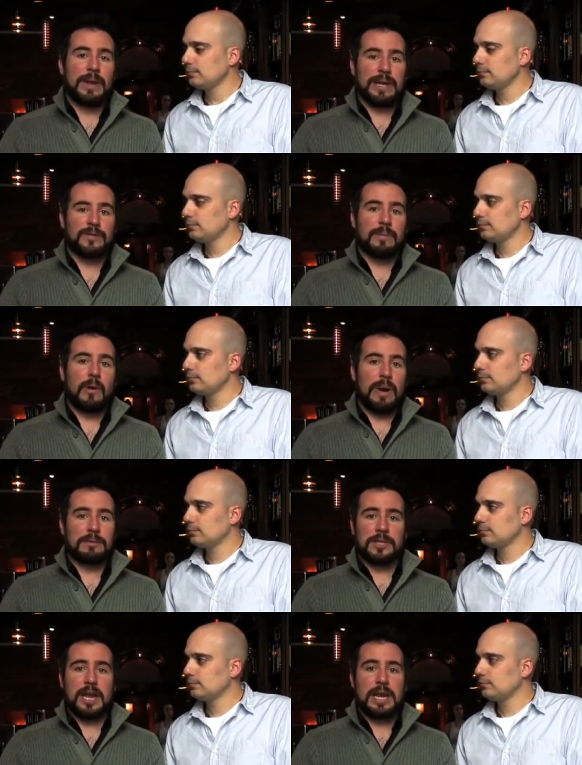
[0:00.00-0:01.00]
Speaker 1: page from our
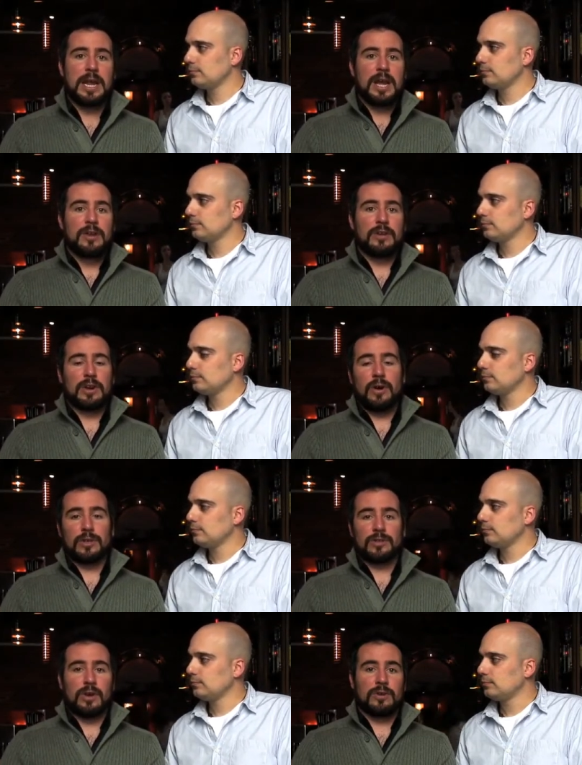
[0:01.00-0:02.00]
website. You can
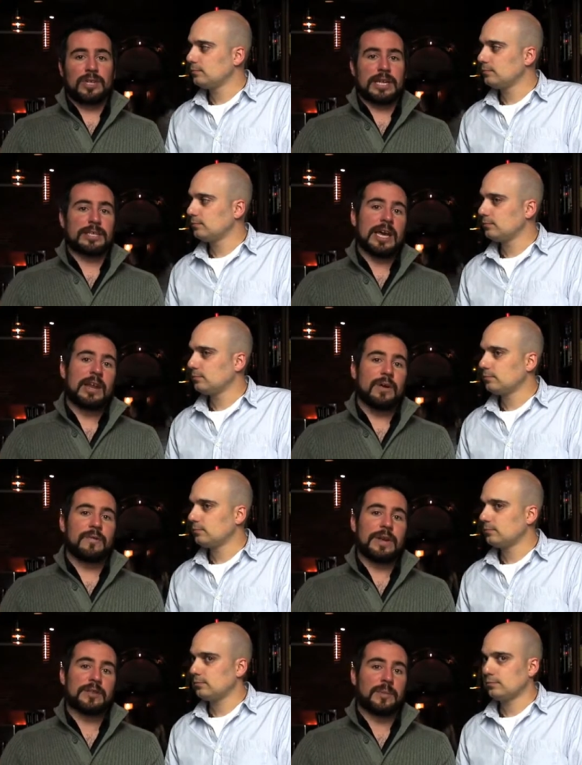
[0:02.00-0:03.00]
also check us out on
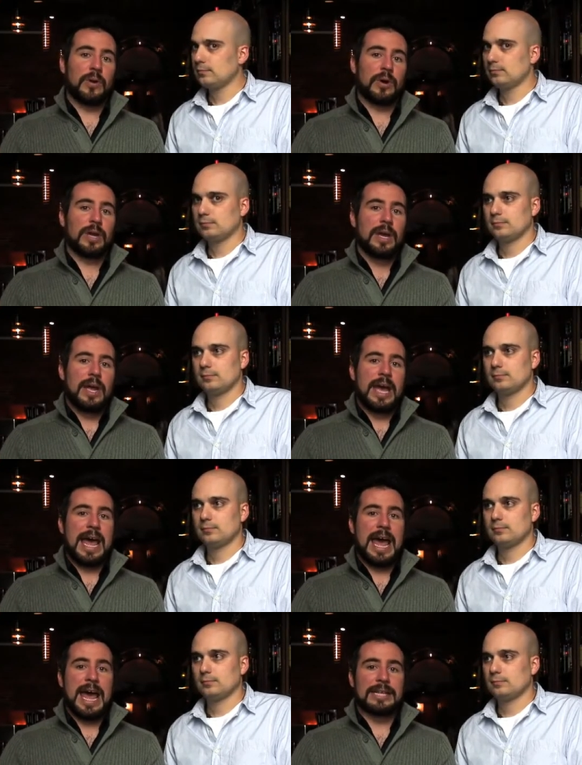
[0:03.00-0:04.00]
Facebook,
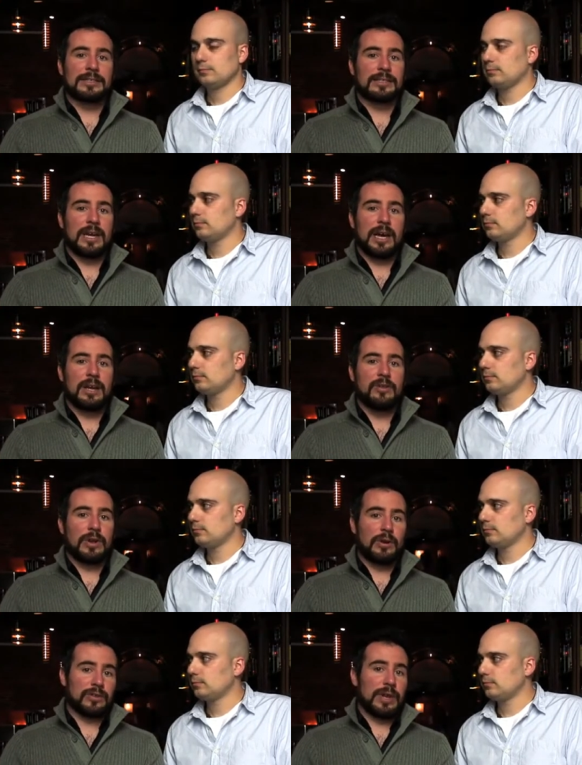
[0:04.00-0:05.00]
and you
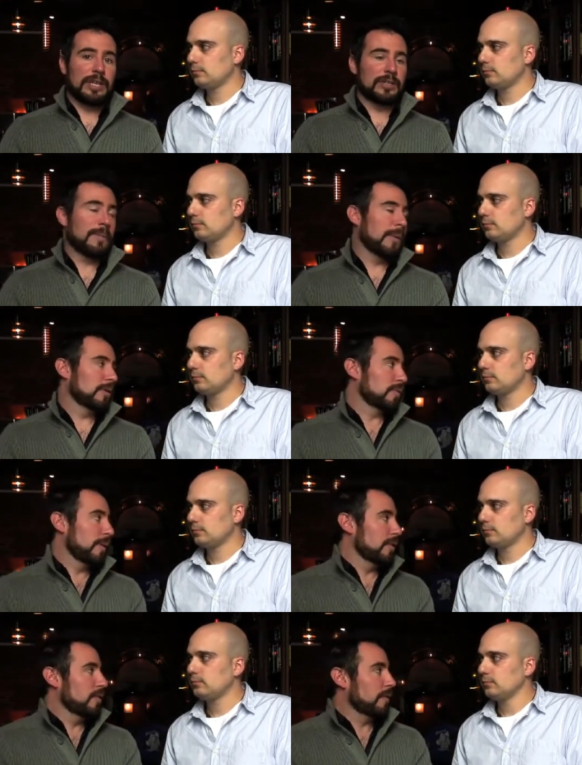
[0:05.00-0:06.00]
can also hit us up on
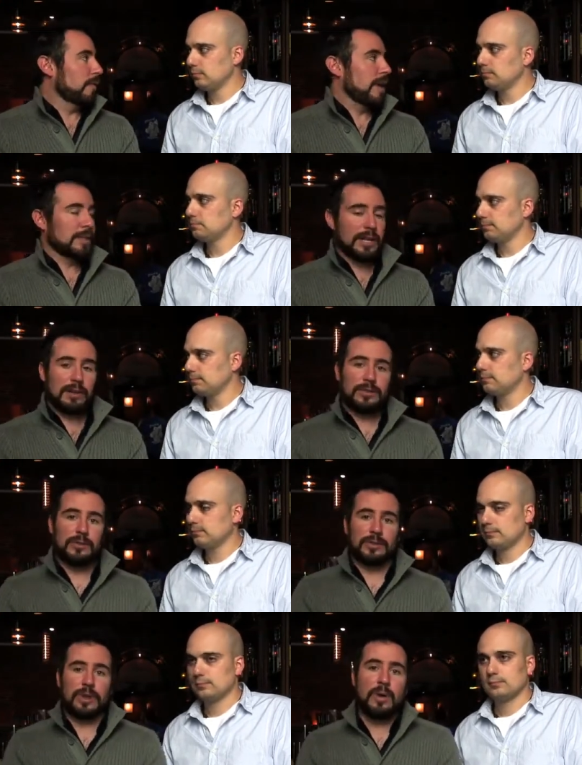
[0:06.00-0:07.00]
Twitter. You can find us there,
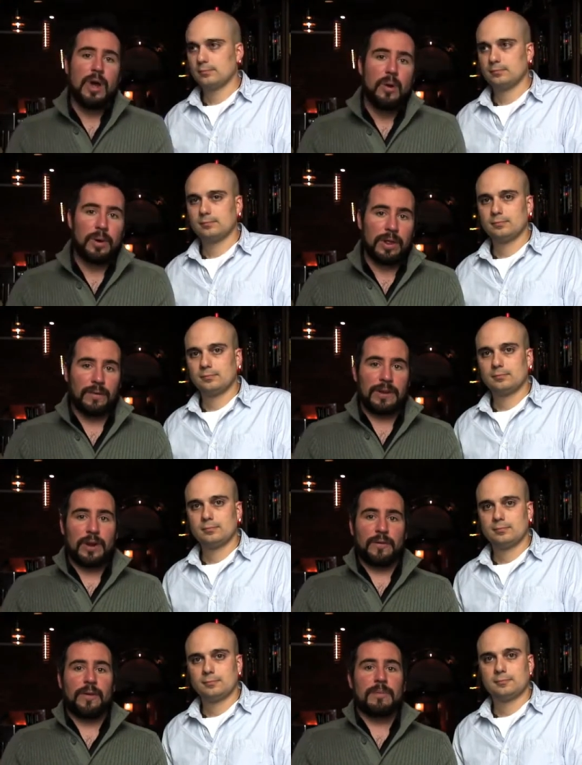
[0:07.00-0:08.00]
too. So we'd love to
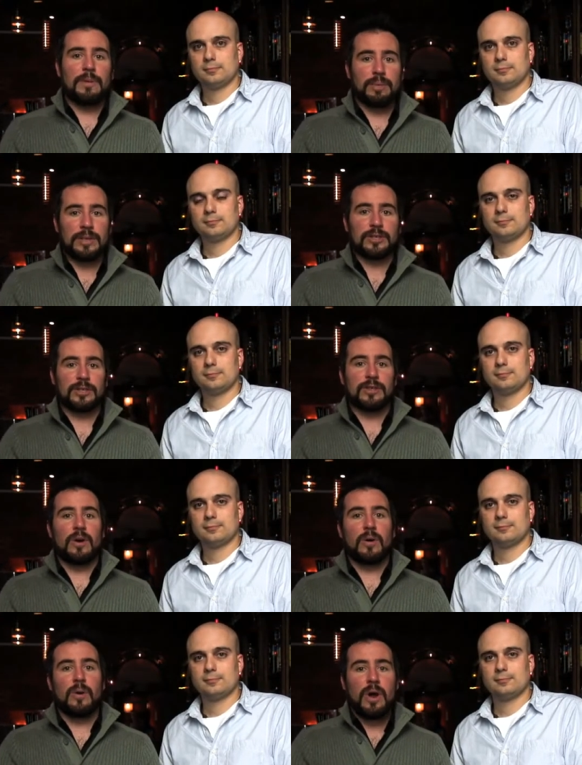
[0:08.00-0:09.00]
hear from you. Please let us
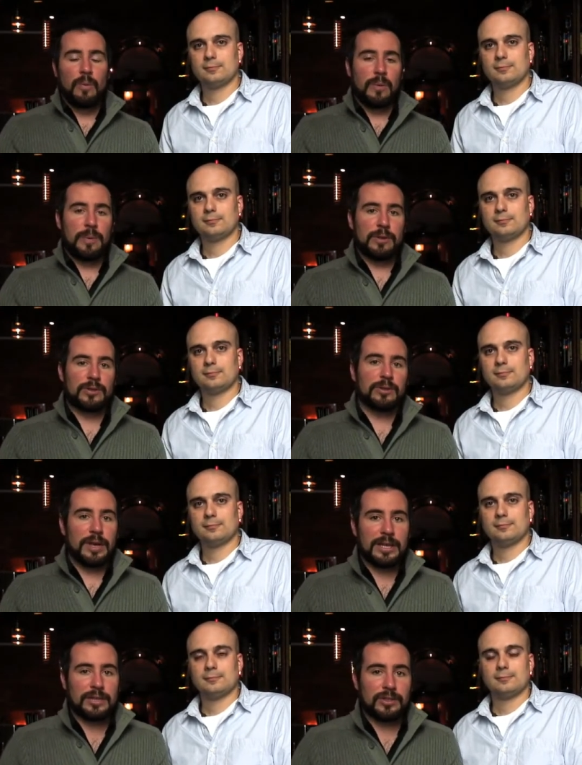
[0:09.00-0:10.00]
know what beers you'd
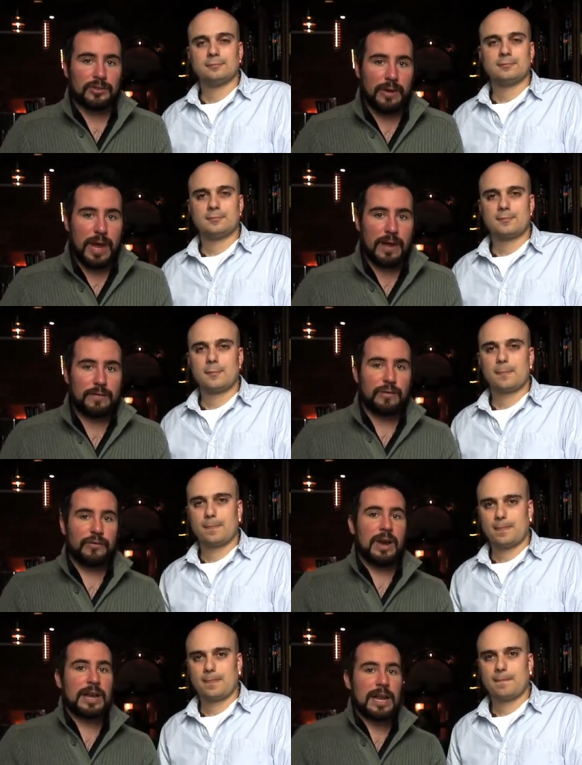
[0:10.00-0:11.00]
like us to try, if you've
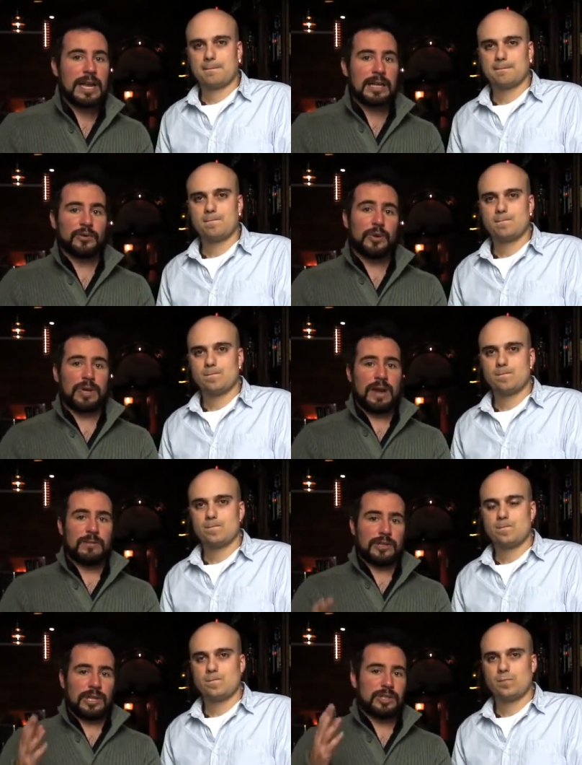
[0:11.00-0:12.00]
tried any, and join the
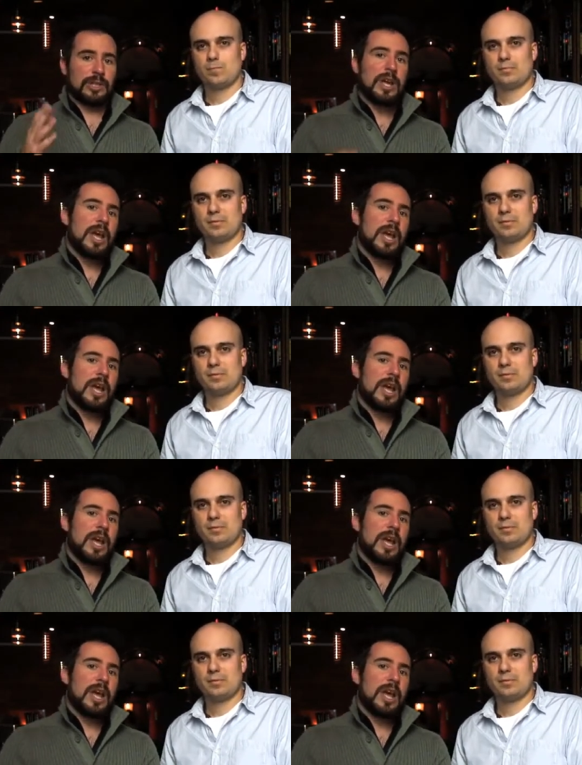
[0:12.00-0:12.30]
conversation.